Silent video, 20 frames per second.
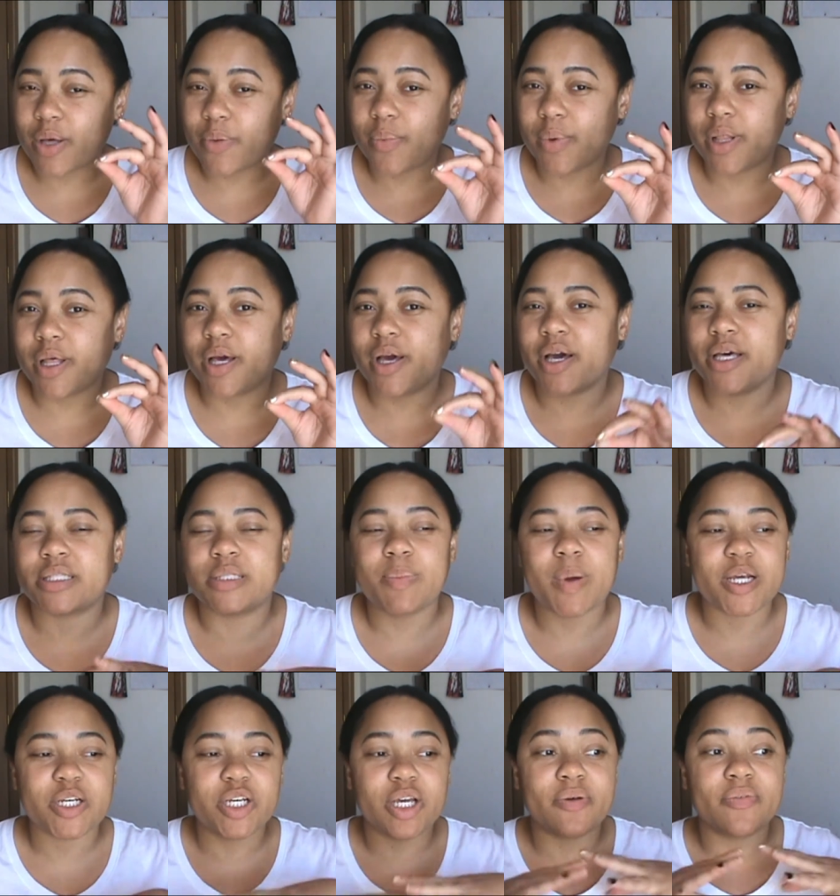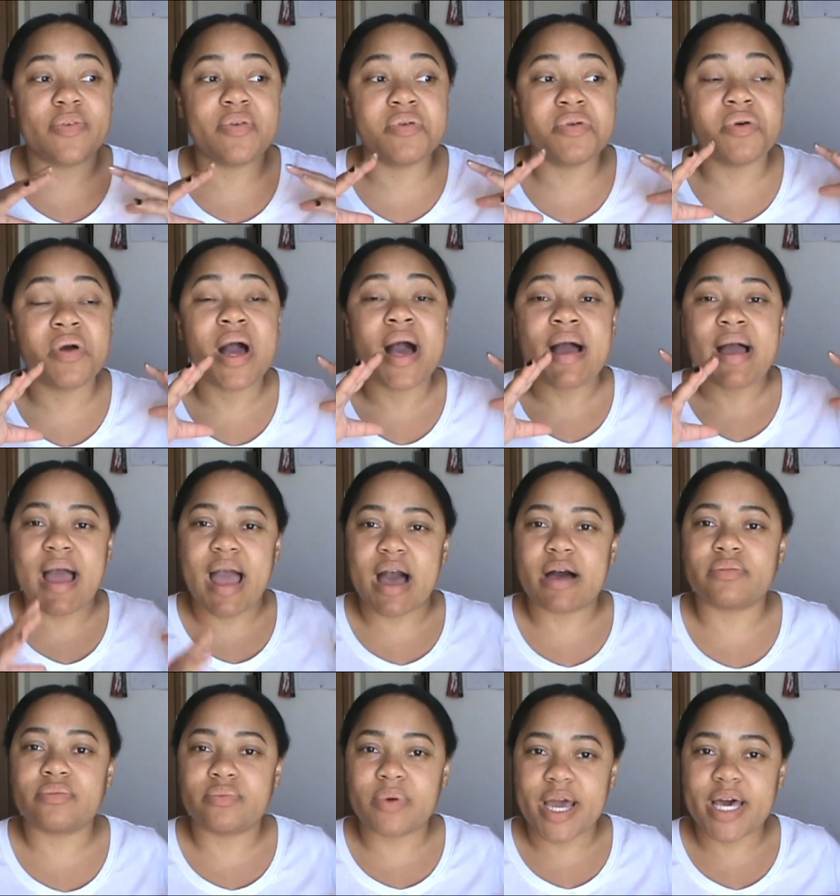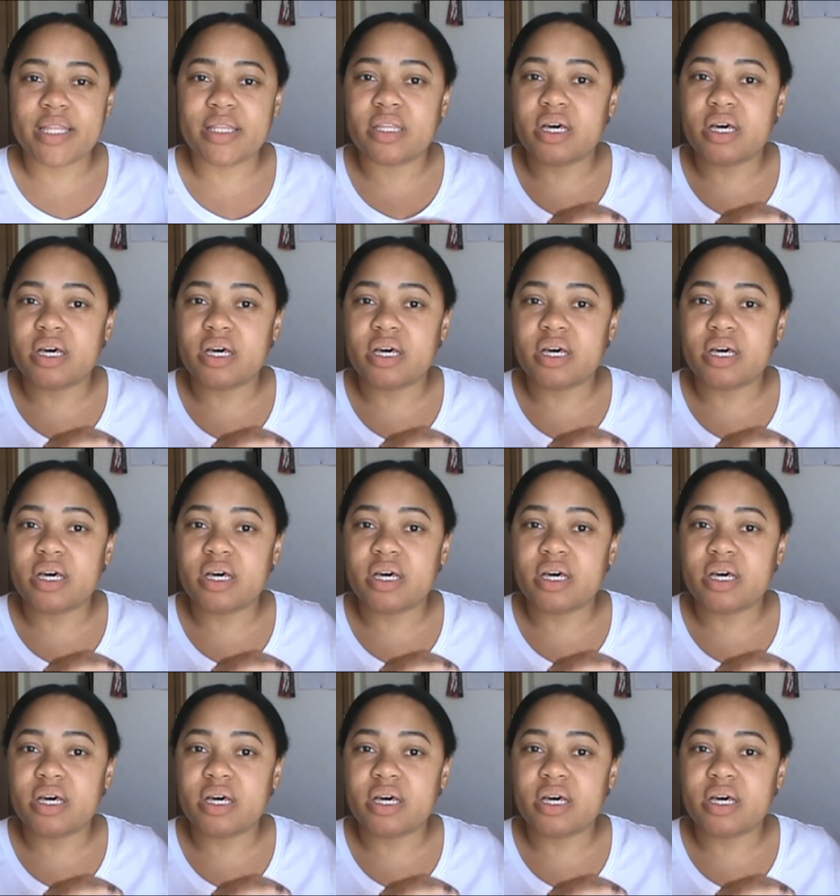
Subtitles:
really good, especially if you have read